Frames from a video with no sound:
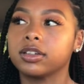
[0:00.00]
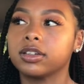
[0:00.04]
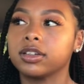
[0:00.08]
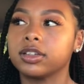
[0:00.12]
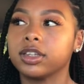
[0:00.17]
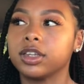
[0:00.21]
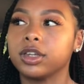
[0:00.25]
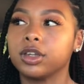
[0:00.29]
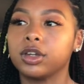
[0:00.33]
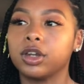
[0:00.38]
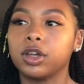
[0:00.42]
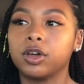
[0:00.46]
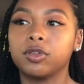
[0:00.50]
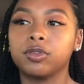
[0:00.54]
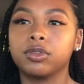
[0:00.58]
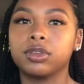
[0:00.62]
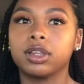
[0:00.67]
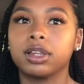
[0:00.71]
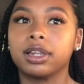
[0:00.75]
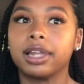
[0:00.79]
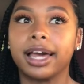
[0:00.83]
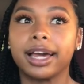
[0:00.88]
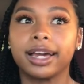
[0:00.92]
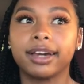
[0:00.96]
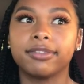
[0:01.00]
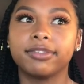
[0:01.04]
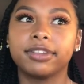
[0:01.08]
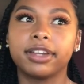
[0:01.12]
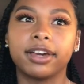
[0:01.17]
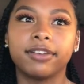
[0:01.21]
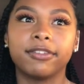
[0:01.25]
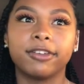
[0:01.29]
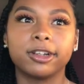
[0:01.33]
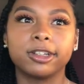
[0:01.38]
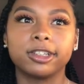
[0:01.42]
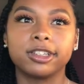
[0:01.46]
you know, the lack of
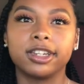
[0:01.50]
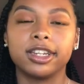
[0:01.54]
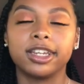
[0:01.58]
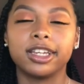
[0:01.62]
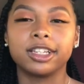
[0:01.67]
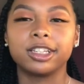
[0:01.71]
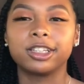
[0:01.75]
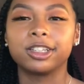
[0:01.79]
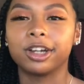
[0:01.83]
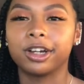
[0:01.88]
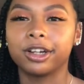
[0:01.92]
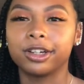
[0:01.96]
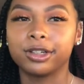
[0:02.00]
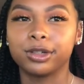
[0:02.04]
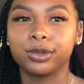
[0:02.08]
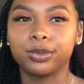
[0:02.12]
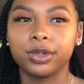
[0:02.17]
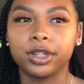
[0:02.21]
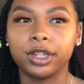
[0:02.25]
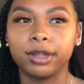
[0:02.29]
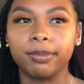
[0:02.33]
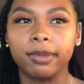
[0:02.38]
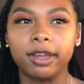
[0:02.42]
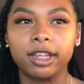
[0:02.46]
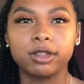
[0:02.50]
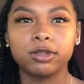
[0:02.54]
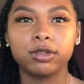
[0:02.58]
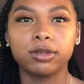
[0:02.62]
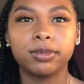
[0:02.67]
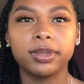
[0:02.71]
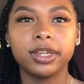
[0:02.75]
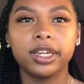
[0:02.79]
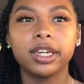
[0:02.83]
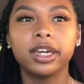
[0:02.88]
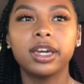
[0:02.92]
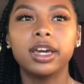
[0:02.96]
diversity, it started to really mess with
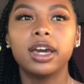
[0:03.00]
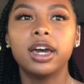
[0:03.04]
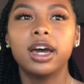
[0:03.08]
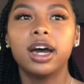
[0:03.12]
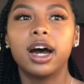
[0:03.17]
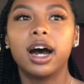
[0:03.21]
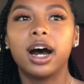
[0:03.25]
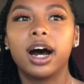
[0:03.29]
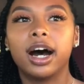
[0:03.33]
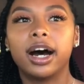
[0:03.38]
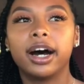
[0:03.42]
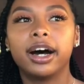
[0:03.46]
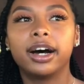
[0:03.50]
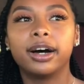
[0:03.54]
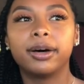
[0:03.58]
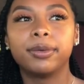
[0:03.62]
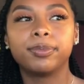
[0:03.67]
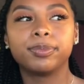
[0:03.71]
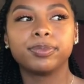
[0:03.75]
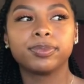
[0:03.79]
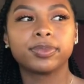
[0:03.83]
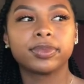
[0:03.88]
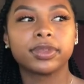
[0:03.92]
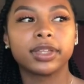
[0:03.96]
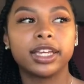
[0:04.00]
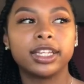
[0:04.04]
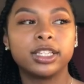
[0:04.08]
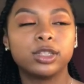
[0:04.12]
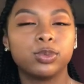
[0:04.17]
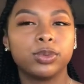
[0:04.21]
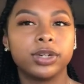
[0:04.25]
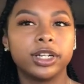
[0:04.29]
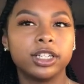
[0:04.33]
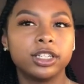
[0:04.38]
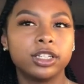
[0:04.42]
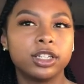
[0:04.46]
me. It's
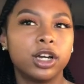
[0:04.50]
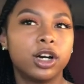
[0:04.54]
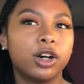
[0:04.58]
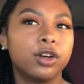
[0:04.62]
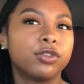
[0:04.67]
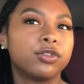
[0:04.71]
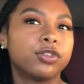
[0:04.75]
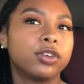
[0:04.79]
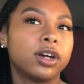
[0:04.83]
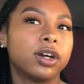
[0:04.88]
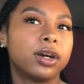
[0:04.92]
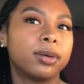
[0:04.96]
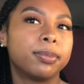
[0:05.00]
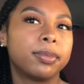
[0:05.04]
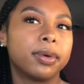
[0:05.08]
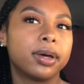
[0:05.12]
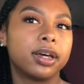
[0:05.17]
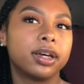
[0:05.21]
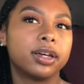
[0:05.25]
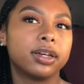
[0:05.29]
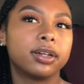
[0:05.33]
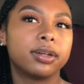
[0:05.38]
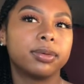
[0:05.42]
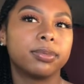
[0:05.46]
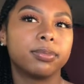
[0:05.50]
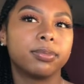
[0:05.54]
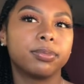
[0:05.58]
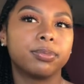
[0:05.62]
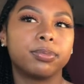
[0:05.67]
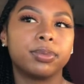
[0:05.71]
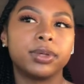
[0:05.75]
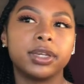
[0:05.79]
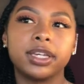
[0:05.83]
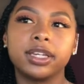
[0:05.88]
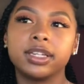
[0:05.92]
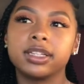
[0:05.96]
weird to go from
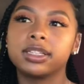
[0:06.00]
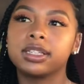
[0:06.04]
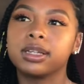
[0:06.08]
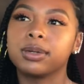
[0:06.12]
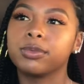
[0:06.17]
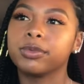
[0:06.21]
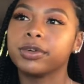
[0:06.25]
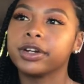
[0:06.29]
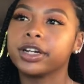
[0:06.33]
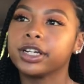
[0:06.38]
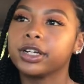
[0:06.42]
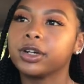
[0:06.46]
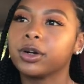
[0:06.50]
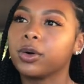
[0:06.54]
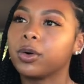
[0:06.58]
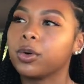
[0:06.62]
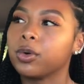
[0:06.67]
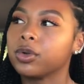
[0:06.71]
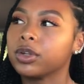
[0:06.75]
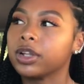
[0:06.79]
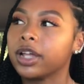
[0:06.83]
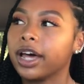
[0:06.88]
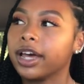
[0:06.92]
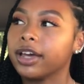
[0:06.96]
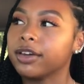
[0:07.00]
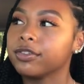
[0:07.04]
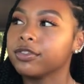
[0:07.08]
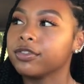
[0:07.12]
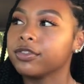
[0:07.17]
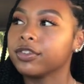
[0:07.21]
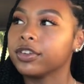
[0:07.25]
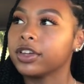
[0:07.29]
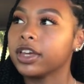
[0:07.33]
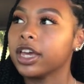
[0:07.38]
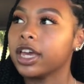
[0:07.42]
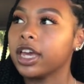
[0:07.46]
being somewhere your whole life
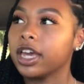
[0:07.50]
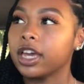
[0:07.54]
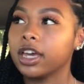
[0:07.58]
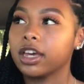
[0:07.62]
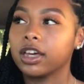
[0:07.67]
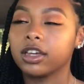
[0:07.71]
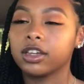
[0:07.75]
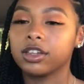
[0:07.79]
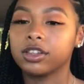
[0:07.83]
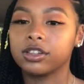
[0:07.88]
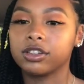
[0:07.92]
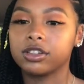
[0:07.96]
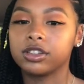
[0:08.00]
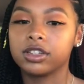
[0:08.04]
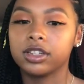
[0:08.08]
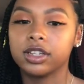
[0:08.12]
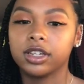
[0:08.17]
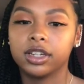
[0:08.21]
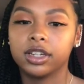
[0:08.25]
and